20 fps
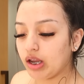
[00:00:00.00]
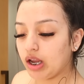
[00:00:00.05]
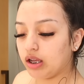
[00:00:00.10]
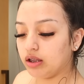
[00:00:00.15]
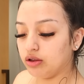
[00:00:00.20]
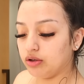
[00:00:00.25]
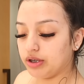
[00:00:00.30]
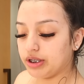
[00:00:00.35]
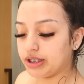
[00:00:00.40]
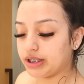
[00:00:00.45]

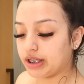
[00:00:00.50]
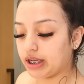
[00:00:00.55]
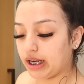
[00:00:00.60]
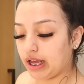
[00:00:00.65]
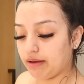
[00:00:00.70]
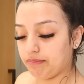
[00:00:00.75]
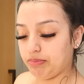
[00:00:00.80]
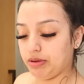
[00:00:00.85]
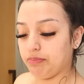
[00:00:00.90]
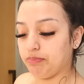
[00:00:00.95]
Laura's gonna
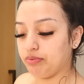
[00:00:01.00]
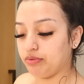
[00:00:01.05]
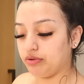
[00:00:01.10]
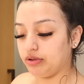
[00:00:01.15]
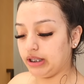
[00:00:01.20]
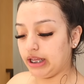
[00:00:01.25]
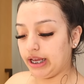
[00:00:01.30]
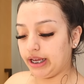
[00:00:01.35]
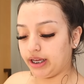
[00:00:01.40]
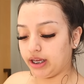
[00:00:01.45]
have people
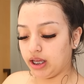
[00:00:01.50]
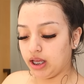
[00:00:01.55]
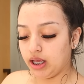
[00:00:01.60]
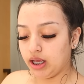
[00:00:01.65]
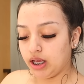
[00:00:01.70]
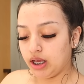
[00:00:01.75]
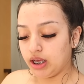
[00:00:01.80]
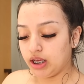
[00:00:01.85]
like